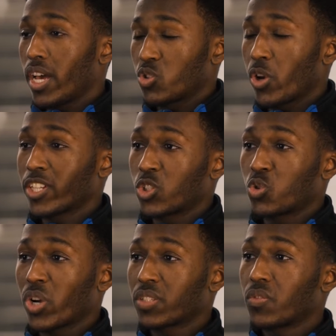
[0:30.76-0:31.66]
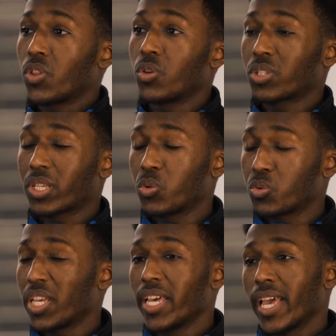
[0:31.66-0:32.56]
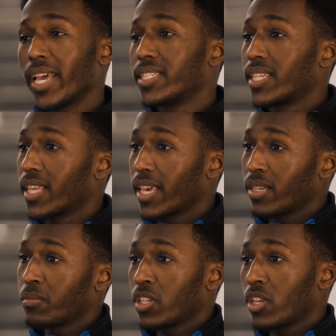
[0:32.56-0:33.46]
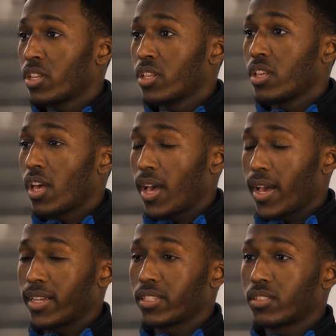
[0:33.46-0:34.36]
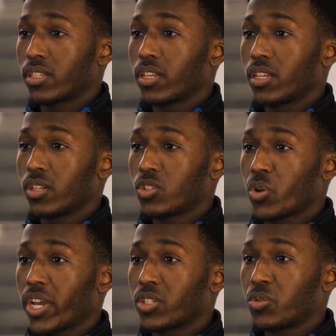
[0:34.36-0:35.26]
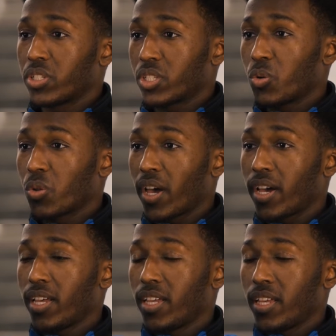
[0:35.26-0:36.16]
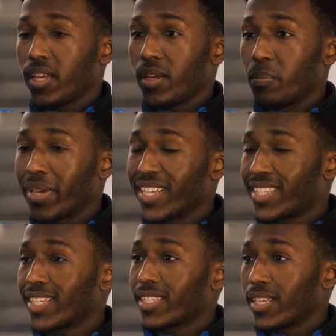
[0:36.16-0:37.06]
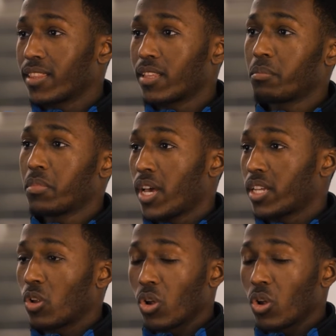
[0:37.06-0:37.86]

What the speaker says: and trying to transfer those skills into the games and trying to instill that basics in them. And a